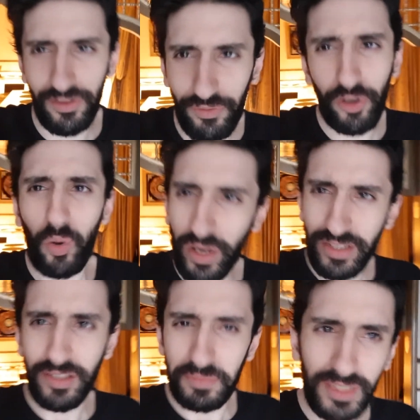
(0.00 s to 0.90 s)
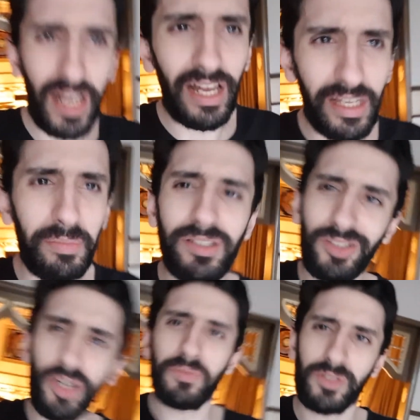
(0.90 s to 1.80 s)
for quite some time in
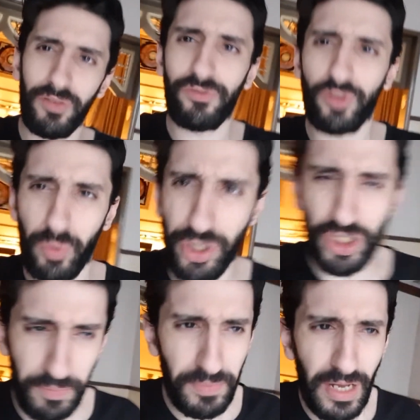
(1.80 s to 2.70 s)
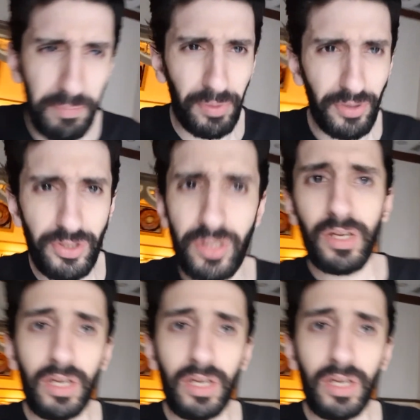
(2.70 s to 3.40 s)
terms of viewership numbers.